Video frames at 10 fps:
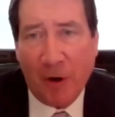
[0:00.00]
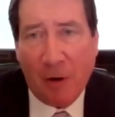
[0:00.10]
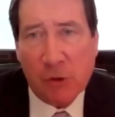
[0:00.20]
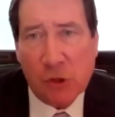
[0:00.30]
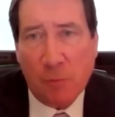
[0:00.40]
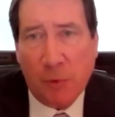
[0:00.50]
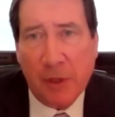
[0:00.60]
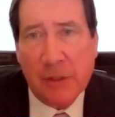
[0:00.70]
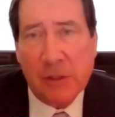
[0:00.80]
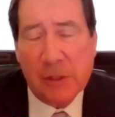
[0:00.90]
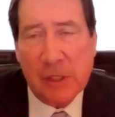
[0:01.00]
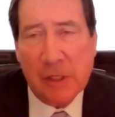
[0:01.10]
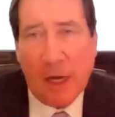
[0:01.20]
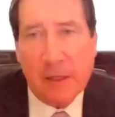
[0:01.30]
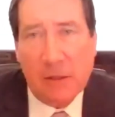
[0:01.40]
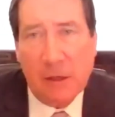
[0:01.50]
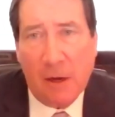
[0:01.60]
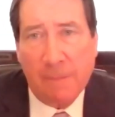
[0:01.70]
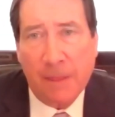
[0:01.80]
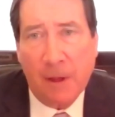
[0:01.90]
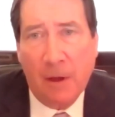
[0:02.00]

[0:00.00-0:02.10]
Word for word: and I was so pleased to see that done.